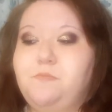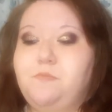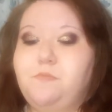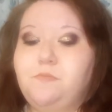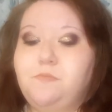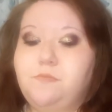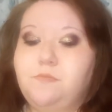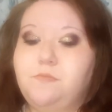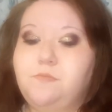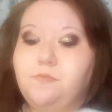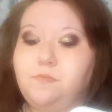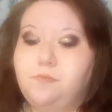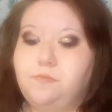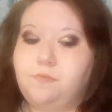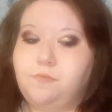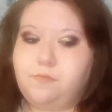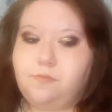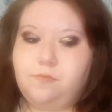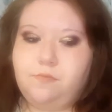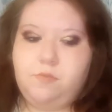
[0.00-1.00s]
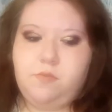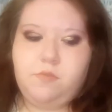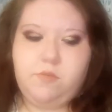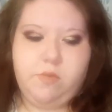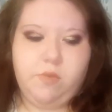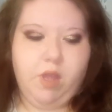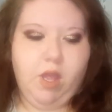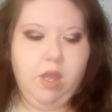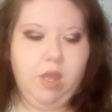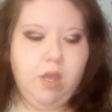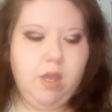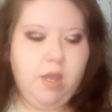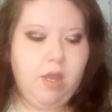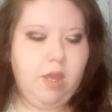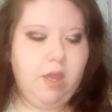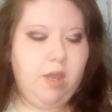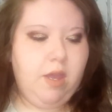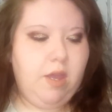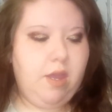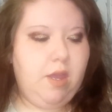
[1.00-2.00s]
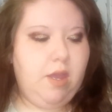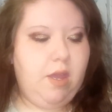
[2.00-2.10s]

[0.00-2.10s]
(no one is talking)